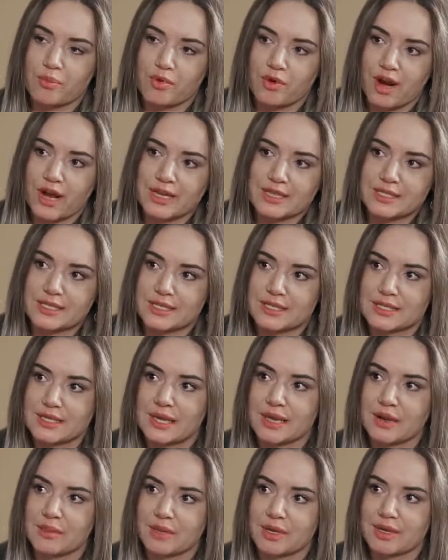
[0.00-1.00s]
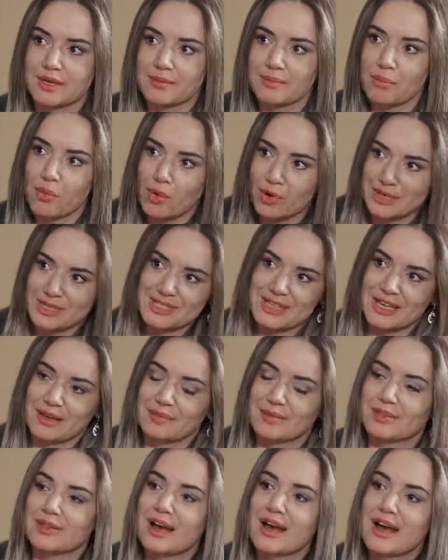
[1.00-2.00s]
prices coming more
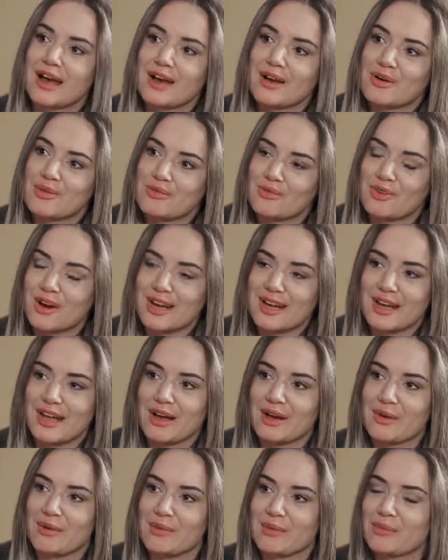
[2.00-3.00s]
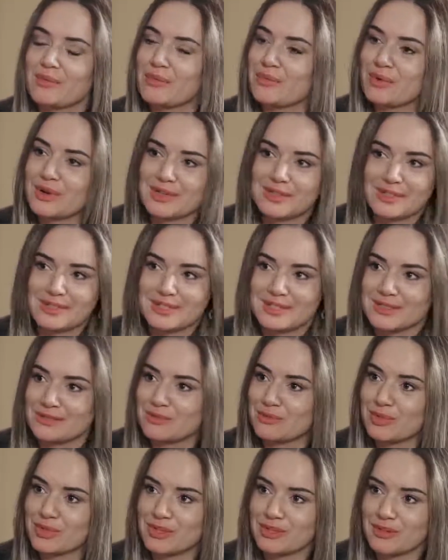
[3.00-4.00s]
stable. Right now, what do you
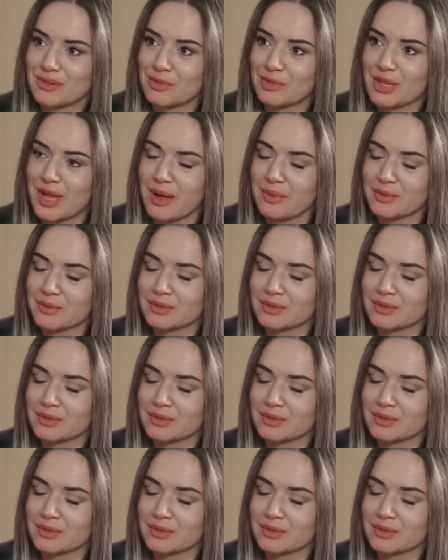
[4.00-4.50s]
think will happen?